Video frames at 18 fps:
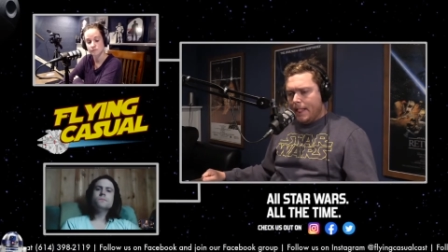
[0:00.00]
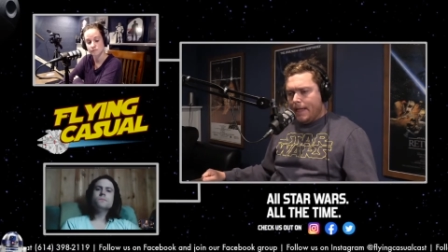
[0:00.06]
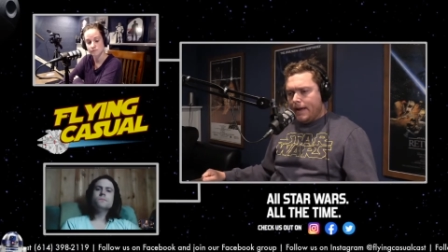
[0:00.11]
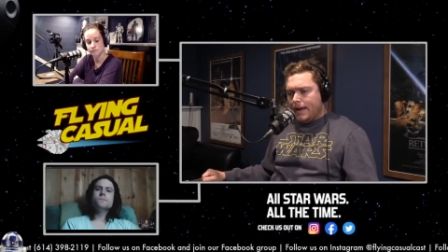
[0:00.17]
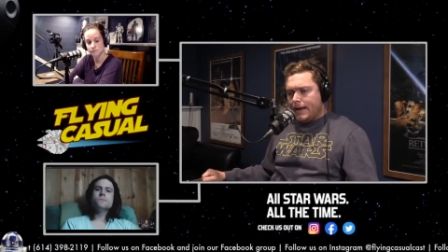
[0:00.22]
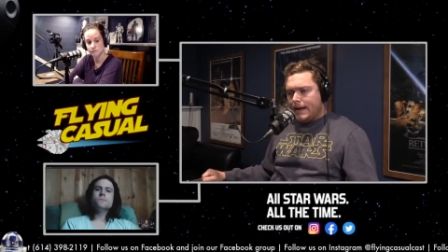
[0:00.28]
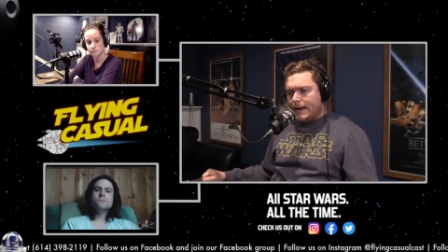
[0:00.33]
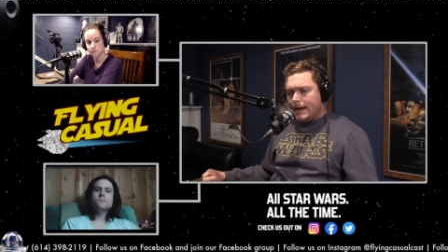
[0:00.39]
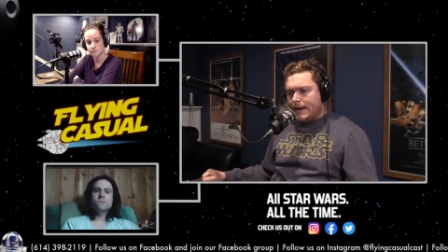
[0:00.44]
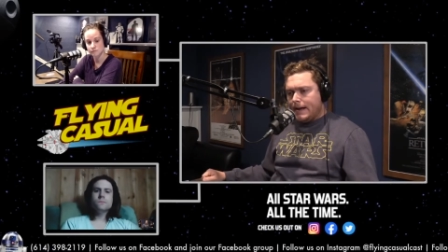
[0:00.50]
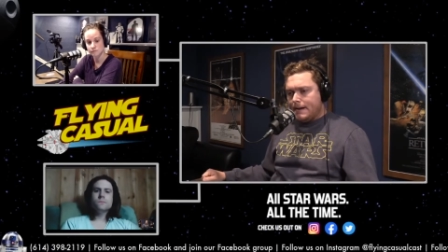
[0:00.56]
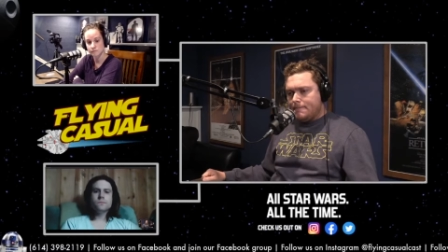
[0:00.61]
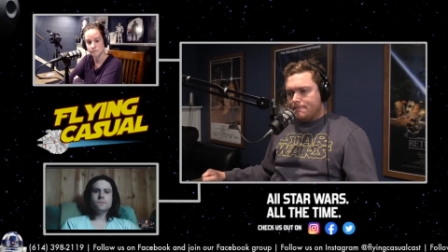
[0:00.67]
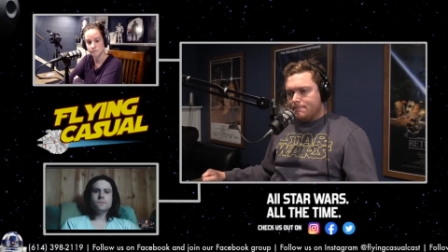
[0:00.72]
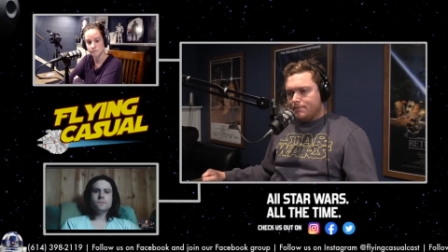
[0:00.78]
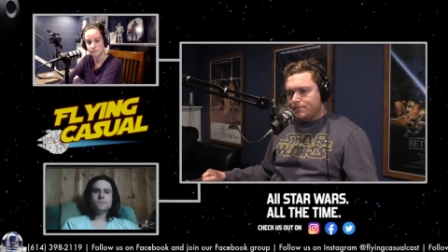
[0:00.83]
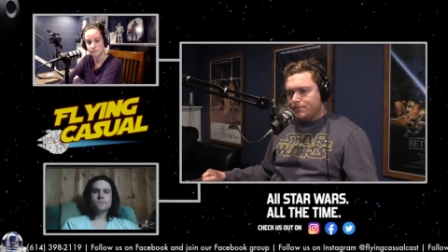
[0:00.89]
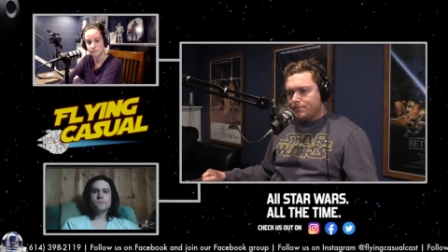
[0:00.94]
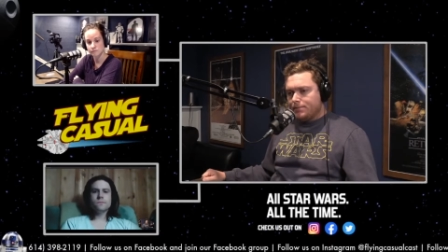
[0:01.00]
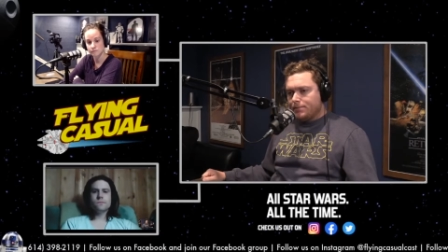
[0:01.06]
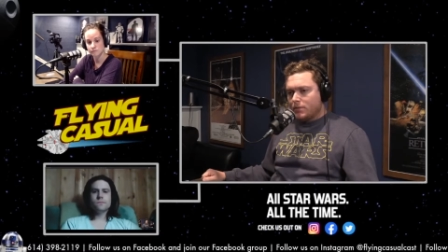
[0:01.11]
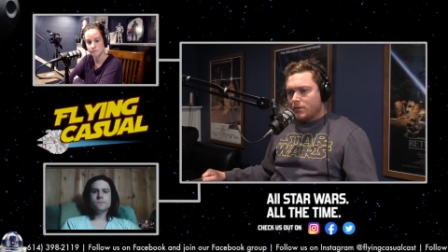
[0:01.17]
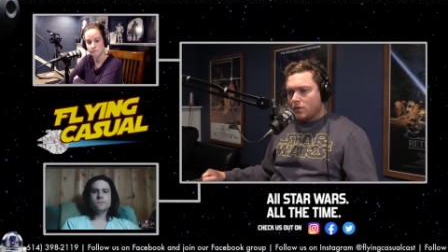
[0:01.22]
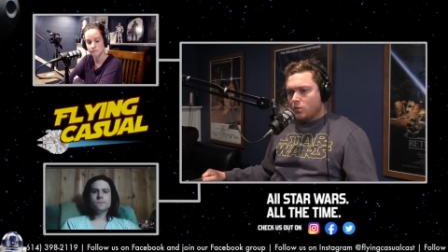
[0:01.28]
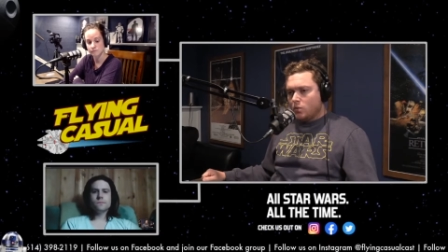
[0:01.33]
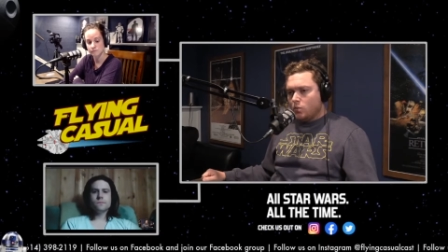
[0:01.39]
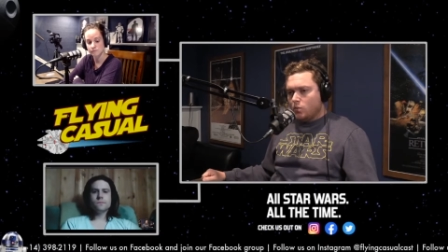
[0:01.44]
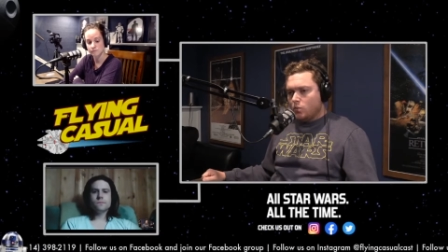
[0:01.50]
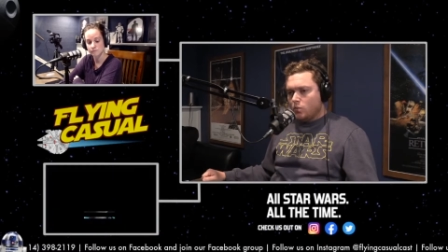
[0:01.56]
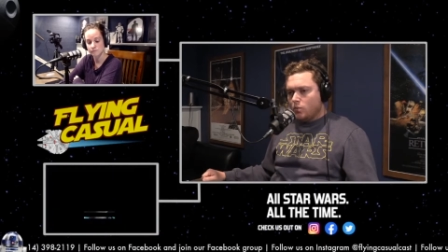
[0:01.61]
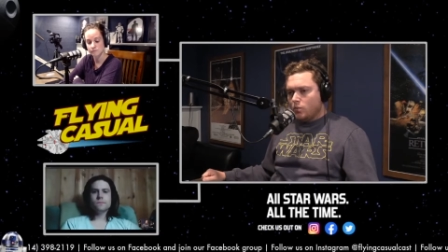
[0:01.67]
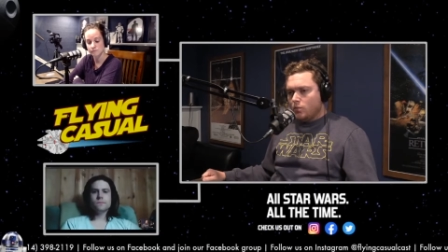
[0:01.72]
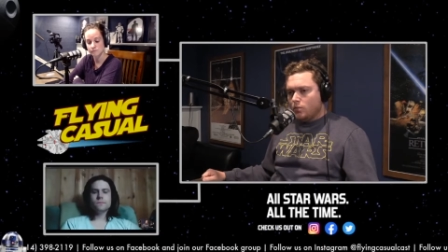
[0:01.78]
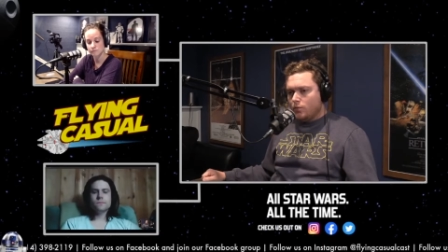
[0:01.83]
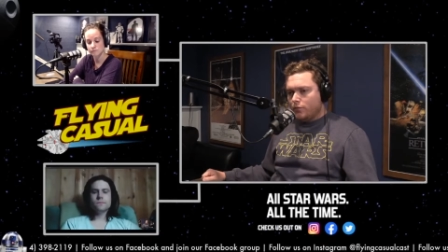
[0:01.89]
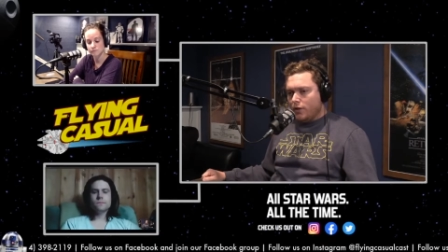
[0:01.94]

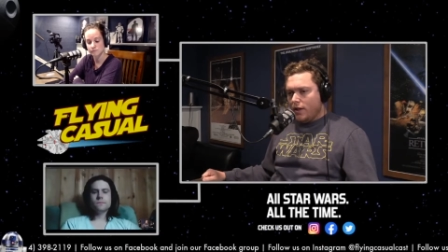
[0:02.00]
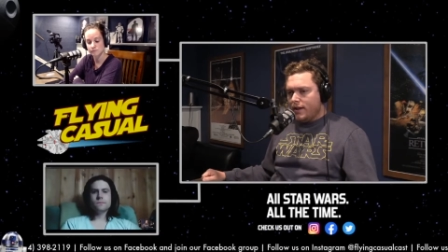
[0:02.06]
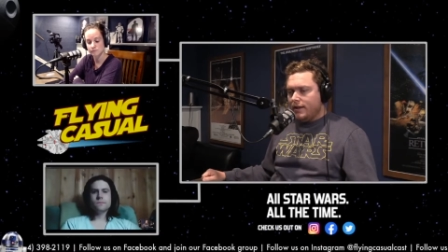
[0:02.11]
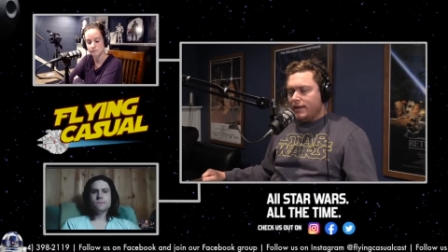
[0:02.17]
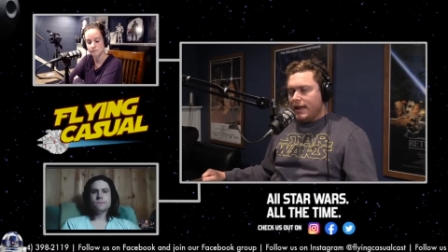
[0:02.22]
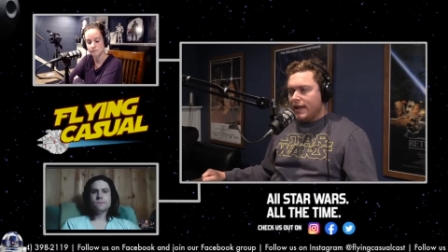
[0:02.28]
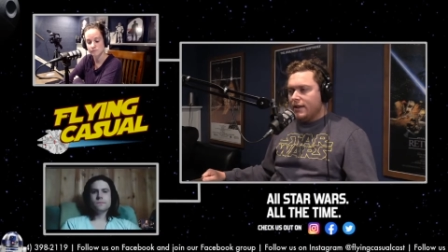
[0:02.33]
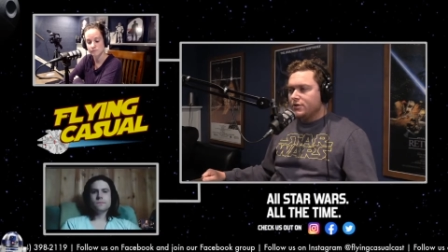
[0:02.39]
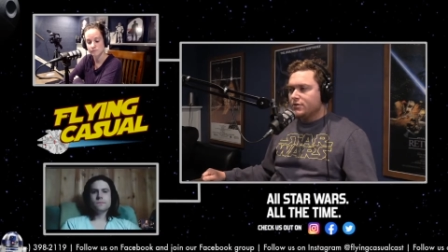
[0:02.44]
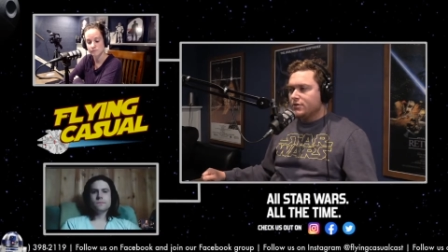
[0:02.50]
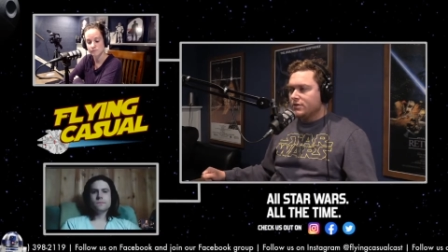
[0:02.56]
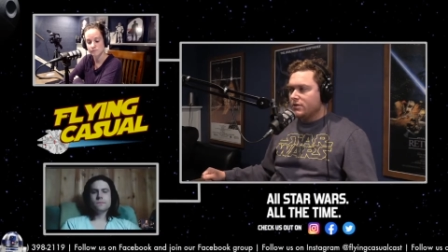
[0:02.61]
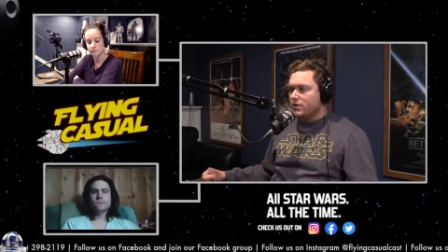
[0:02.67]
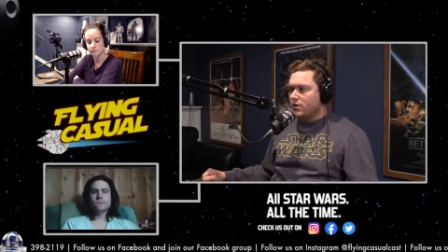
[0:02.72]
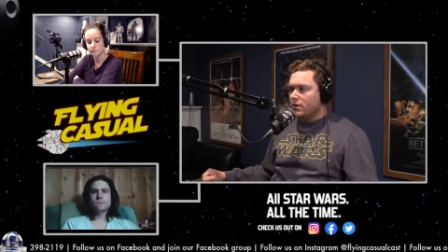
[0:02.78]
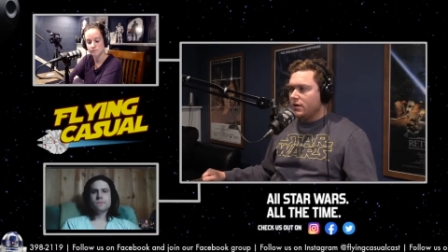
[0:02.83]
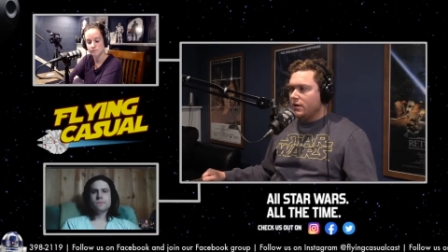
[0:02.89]
Flying Casual is starting a